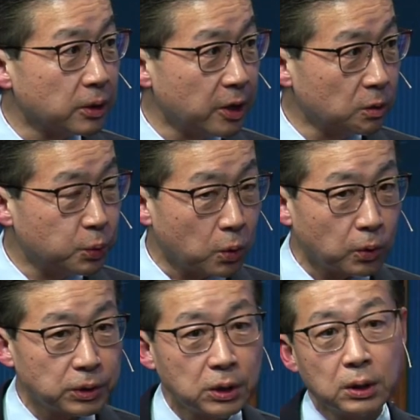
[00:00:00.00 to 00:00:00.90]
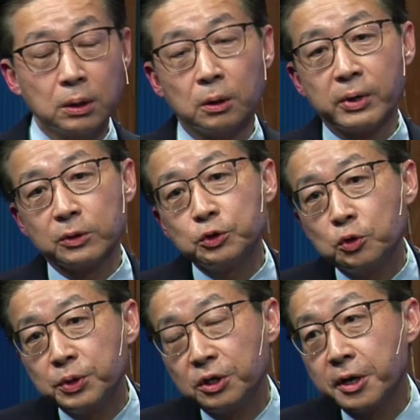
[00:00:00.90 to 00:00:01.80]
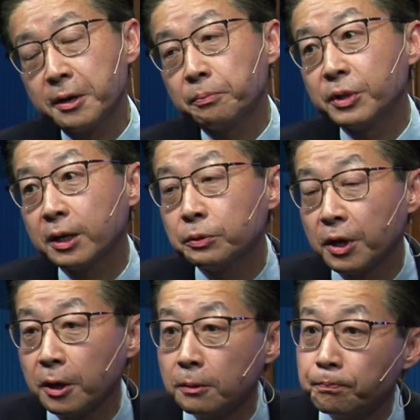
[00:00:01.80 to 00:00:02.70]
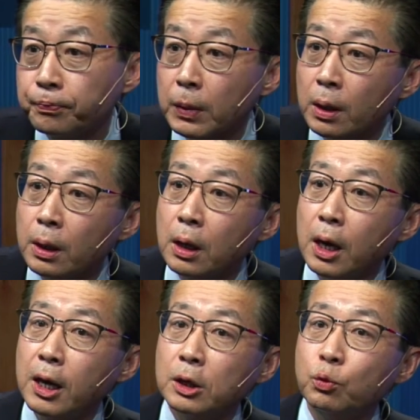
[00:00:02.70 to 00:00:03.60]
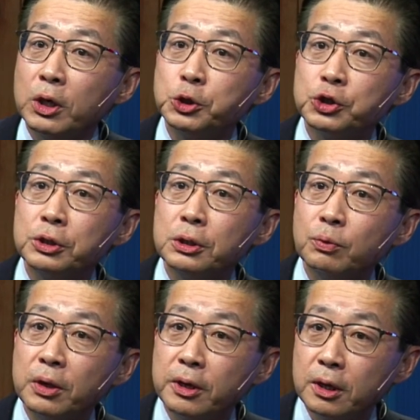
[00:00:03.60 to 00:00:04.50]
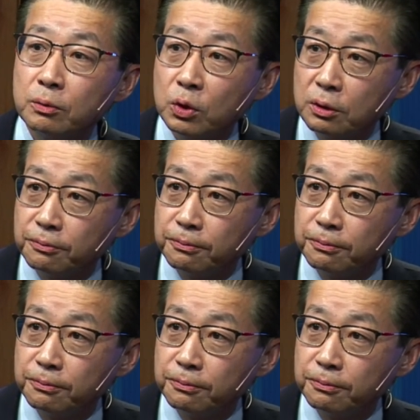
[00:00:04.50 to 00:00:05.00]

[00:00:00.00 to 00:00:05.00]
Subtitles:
Airport around 2 p.m. that day. And when the